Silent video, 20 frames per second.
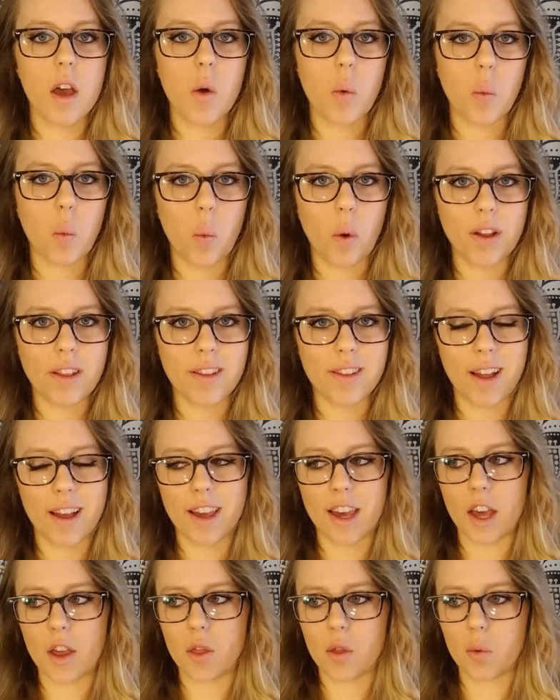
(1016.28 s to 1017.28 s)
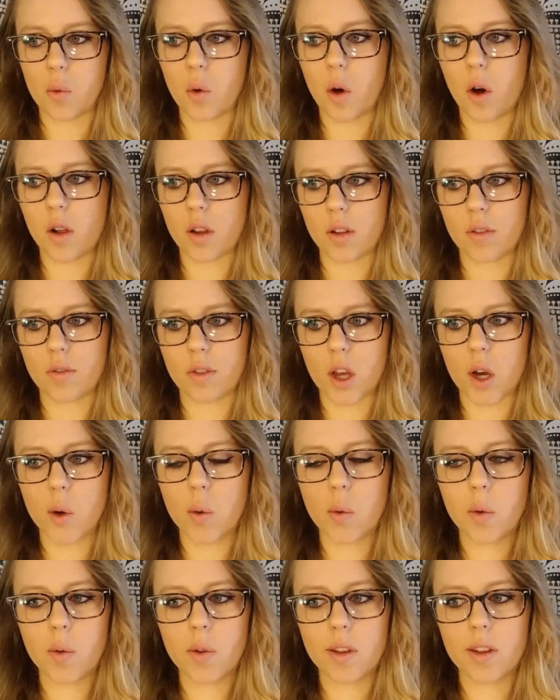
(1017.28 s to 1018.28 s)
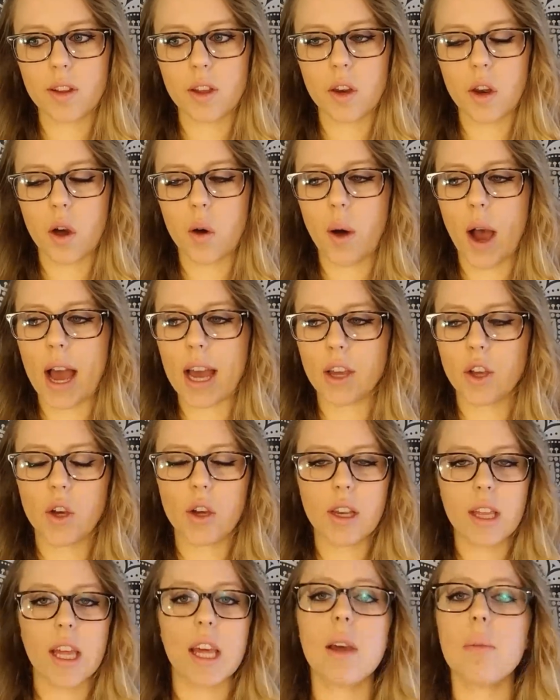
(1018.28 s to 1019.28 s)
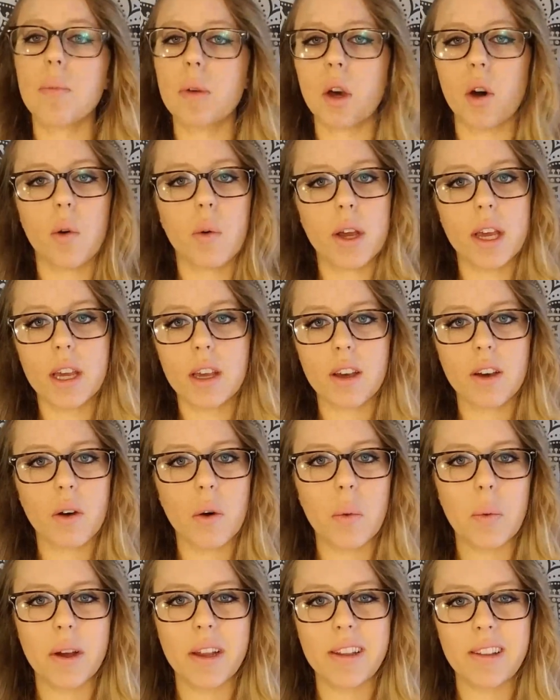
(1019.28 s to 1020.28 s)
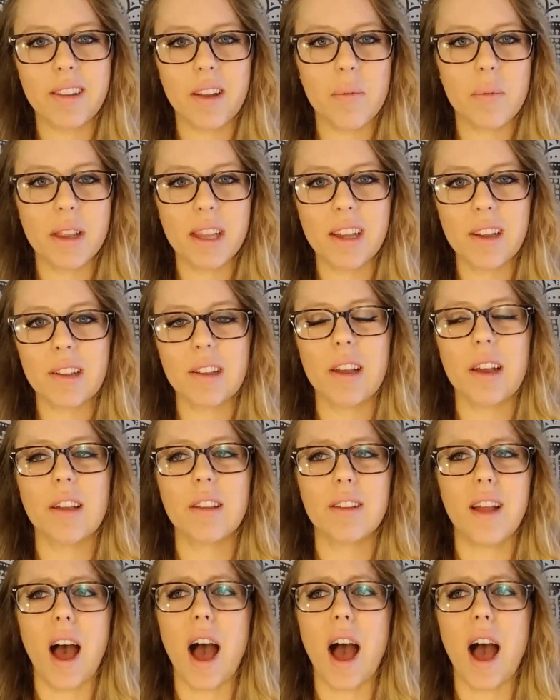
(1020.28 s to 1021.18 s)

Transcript: once I get through all of those, you know, I could keep going with some of these things.